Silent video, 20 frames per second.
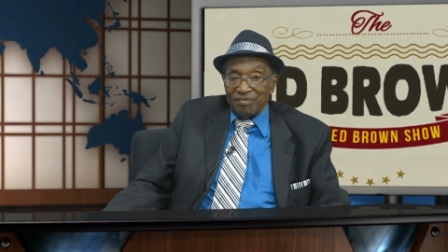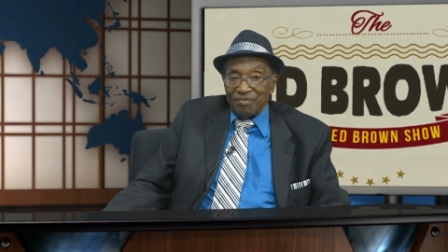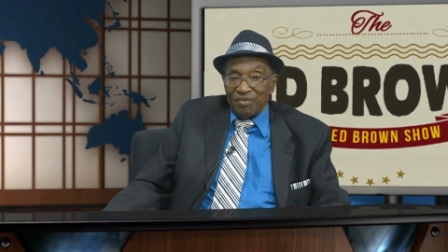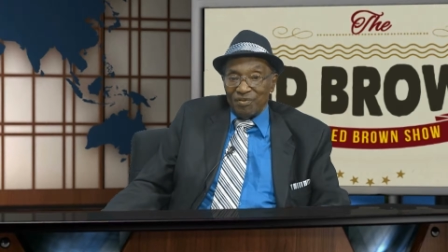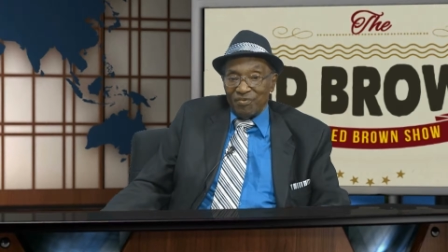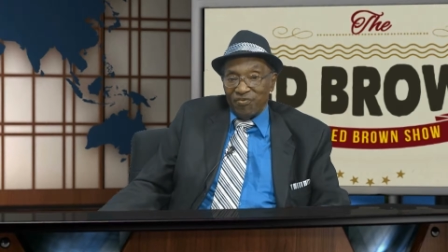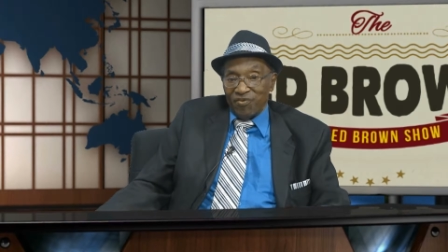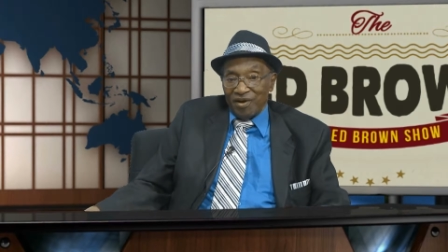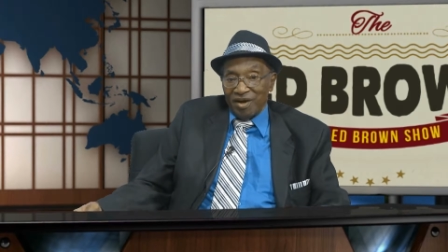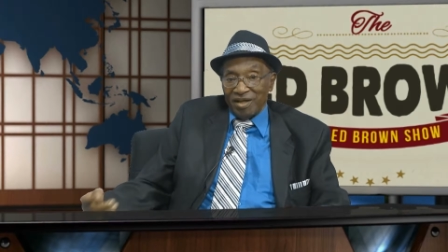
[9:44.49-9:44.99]
My
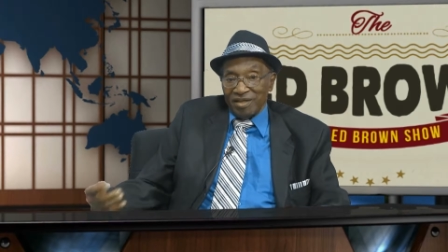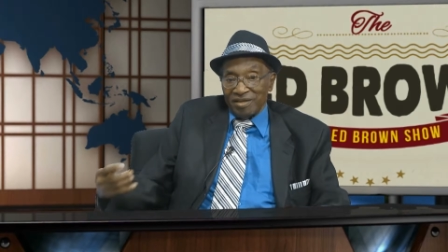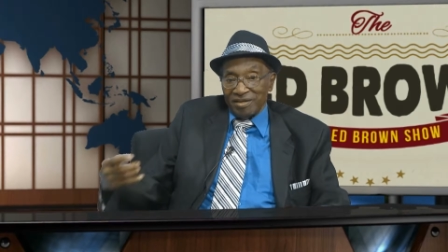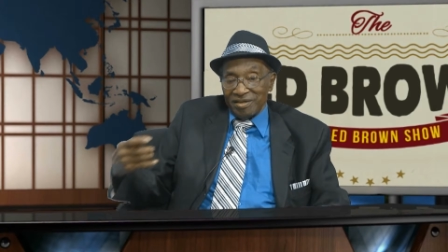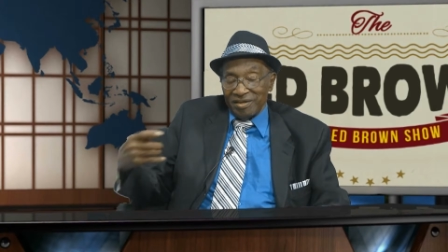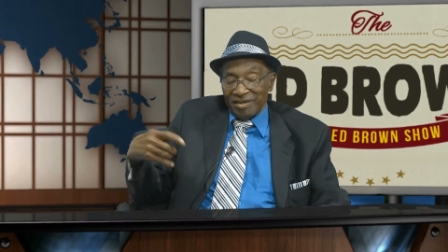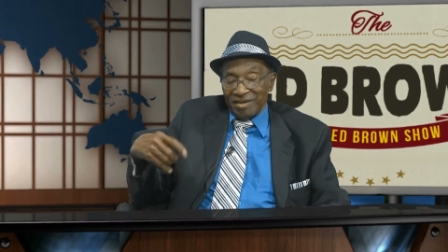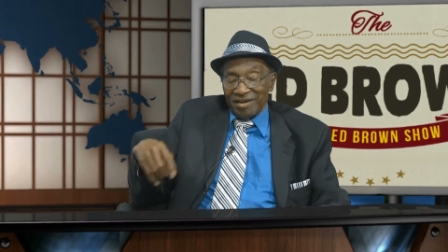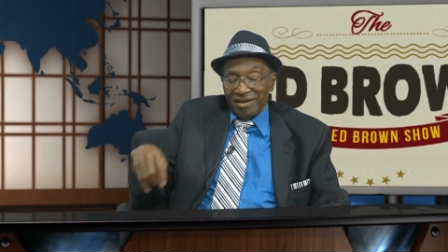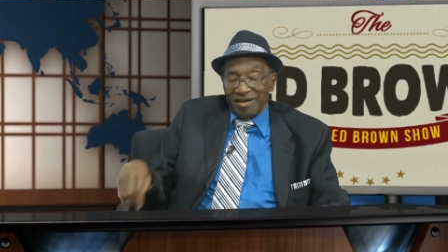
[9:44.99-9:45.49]
father,
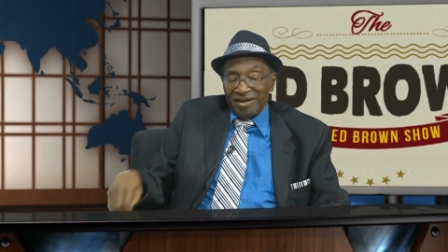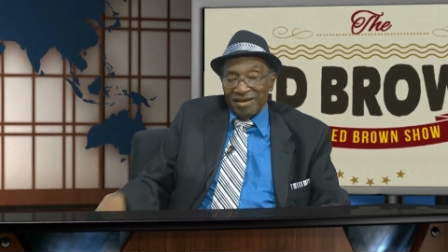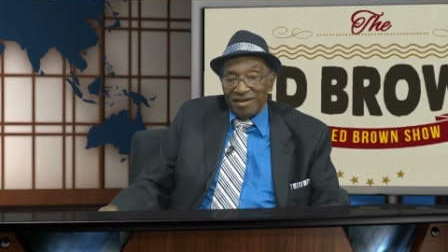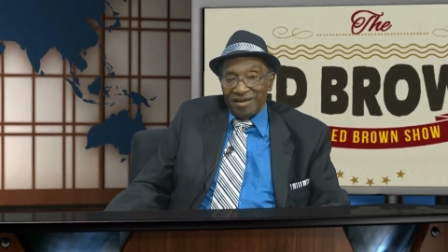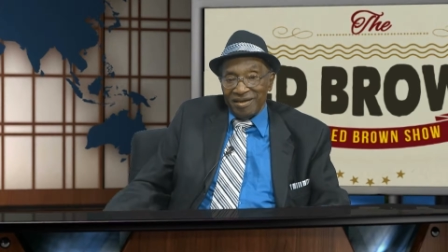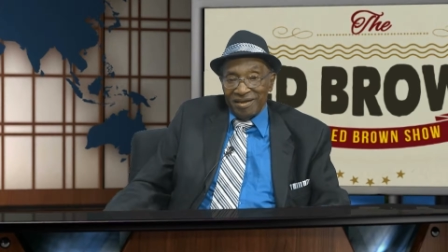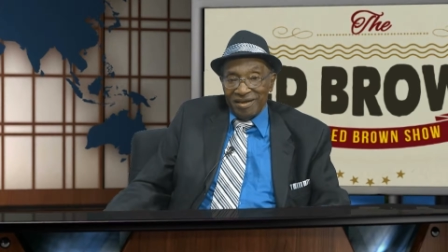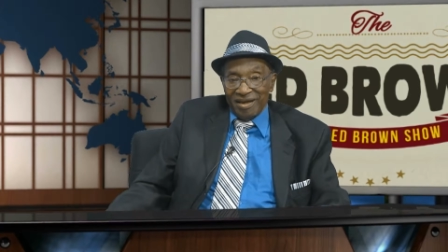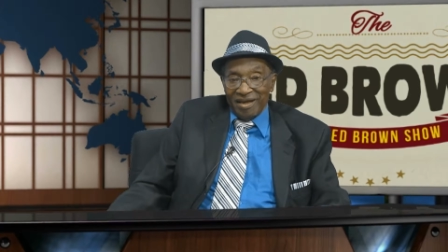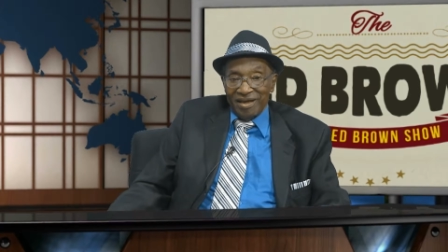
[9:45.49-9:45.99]

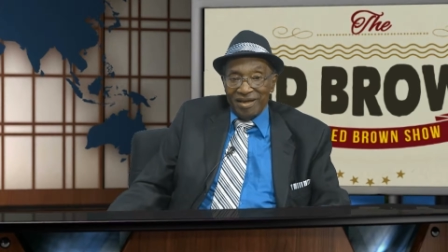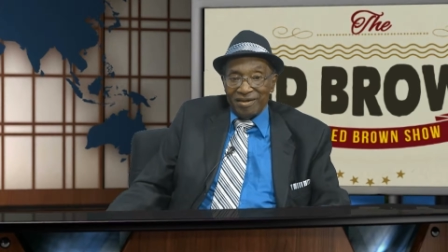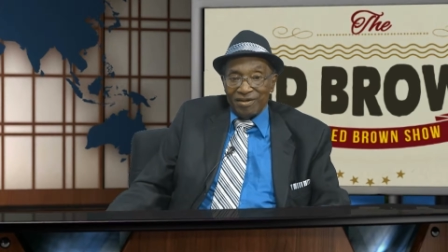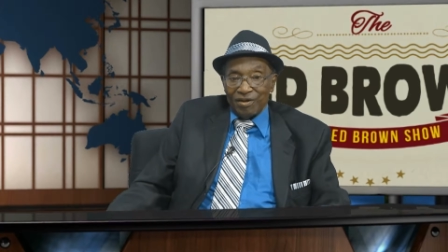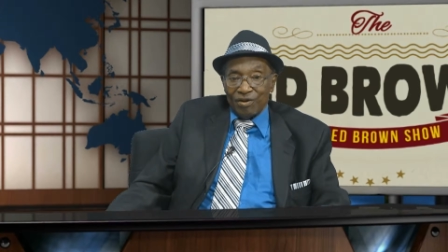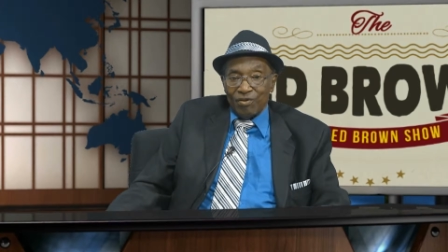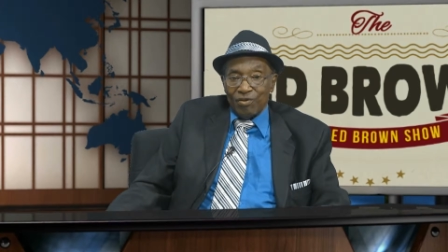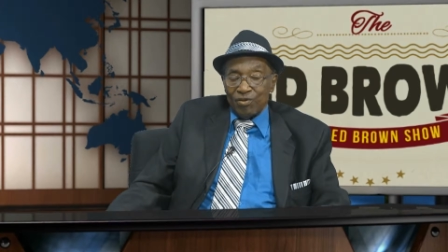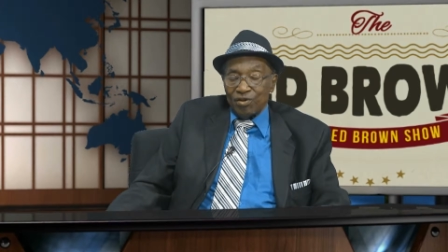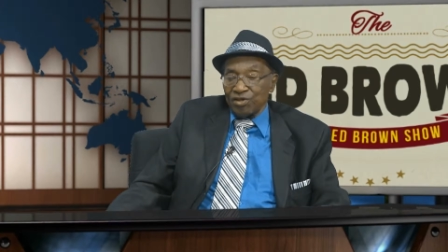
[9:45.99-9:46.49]
he had a
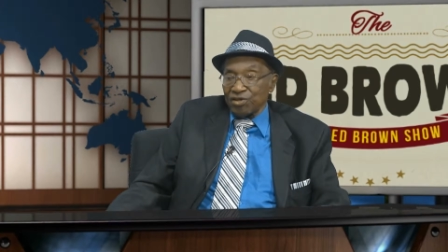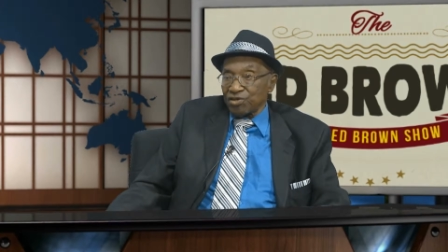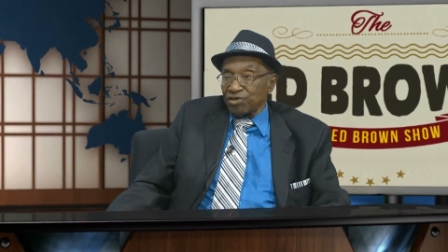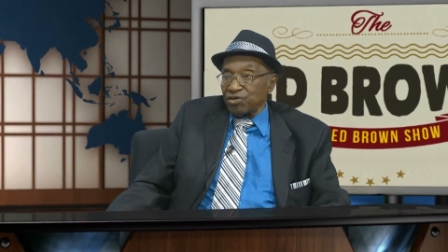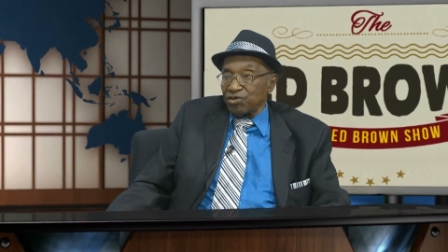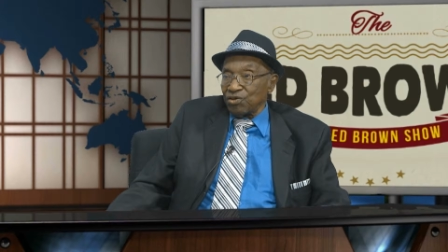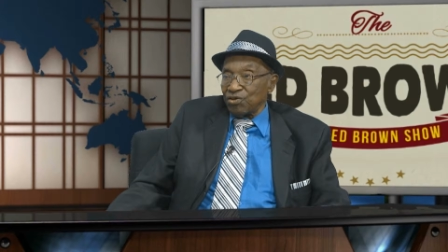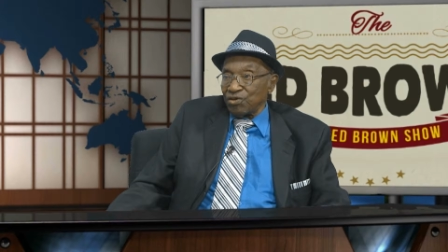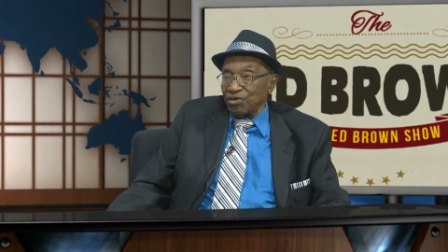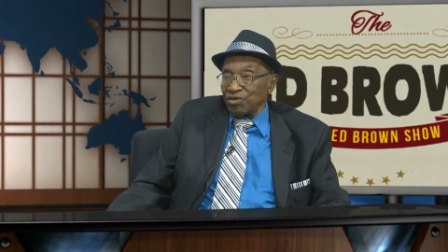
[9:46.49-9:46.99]
corner
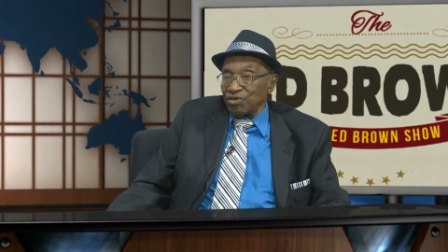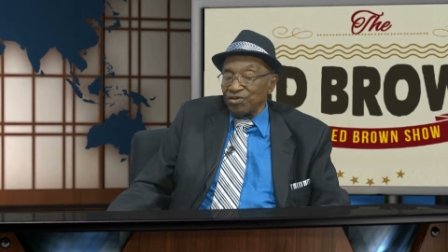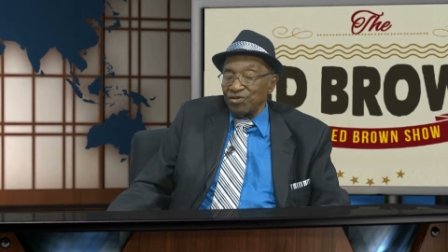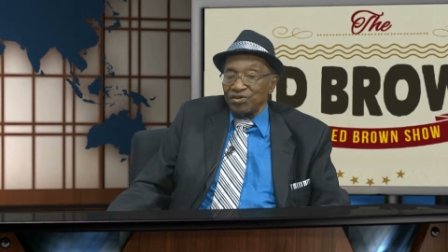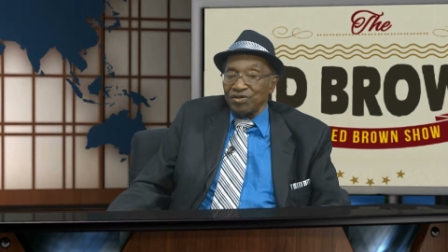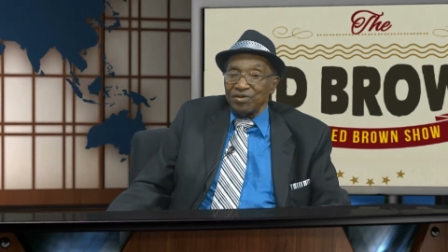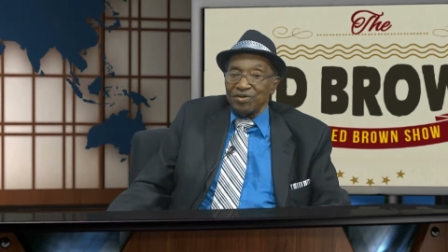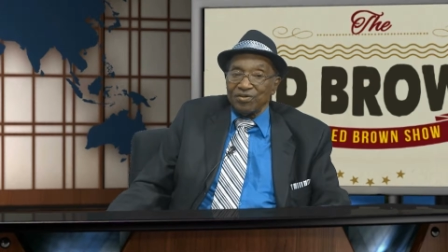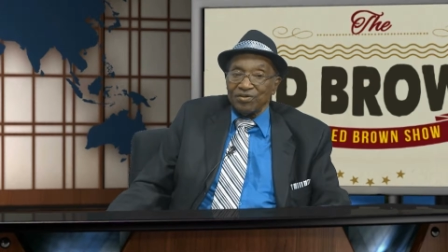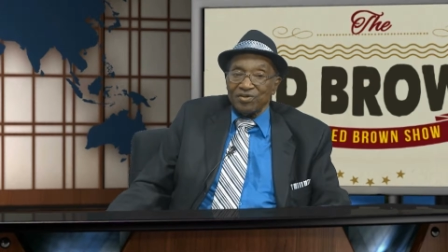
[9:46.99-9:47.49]
store
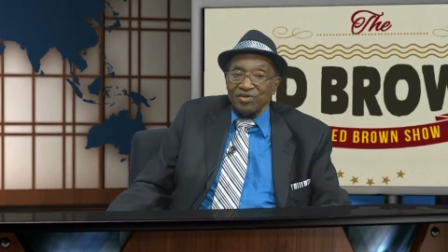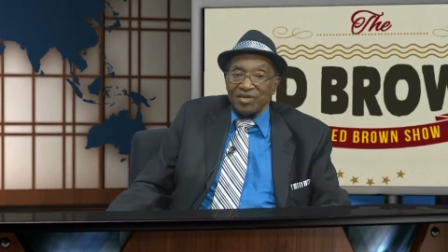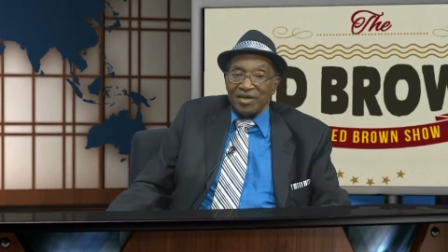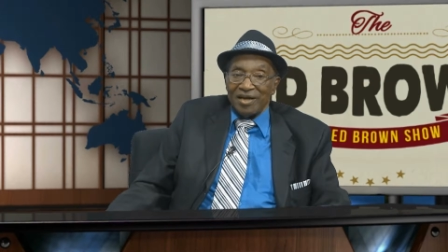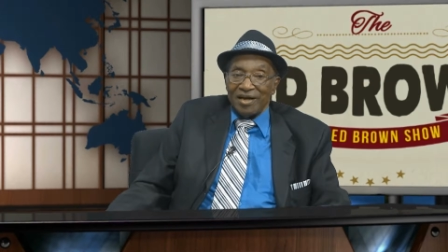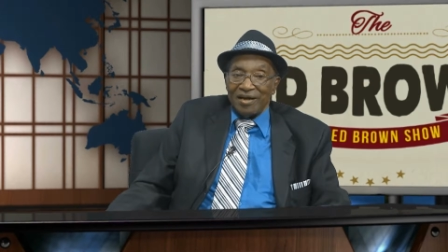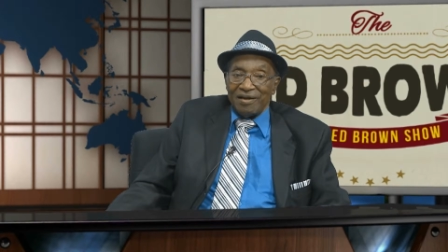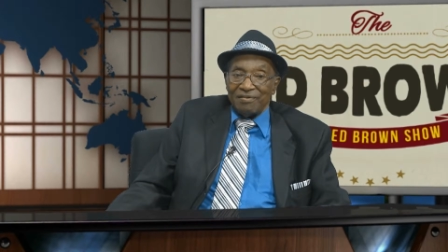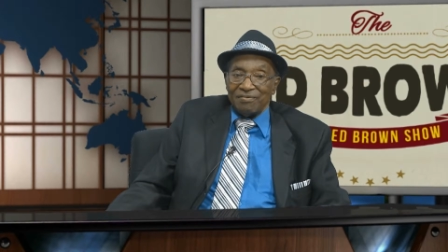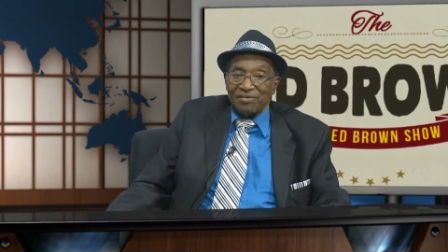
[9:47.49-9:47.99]
during those
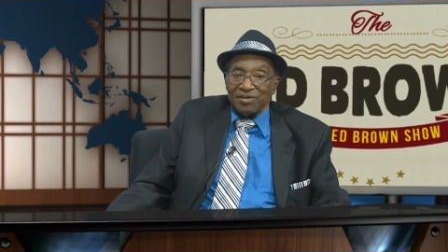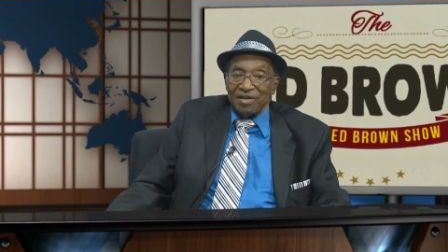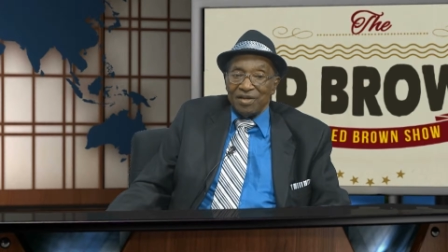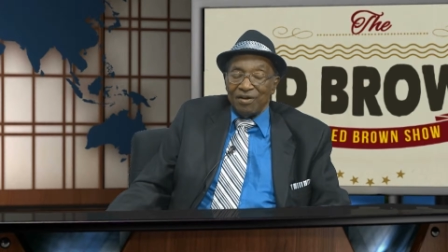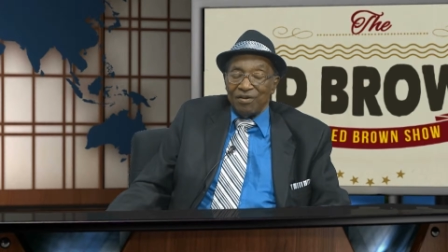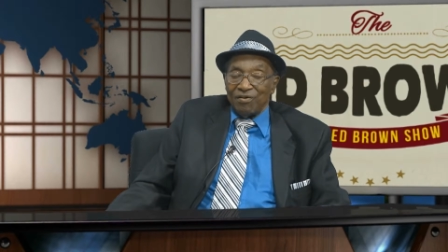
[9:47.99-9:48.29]
times.